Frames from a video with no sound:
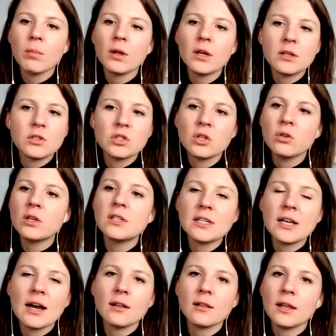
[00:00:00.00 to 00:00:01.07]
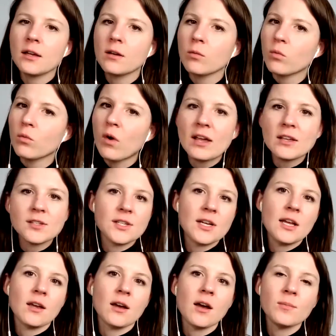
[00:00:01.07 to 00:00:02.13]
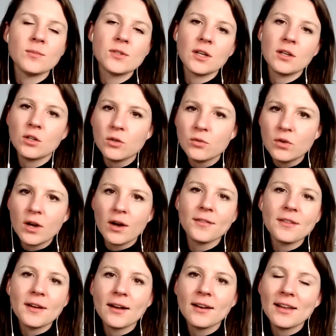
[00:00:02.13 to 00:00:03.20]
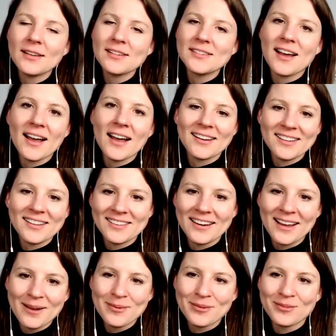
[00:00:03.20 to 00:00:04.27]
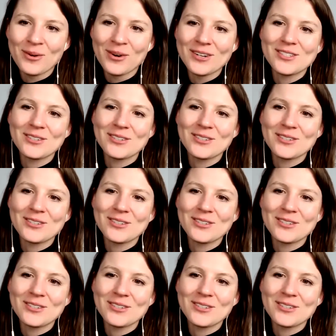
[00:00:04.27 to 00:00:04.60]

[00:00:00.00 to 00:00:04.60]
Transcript: but as soon as that like race day comes, like you've got that anxiety the night before.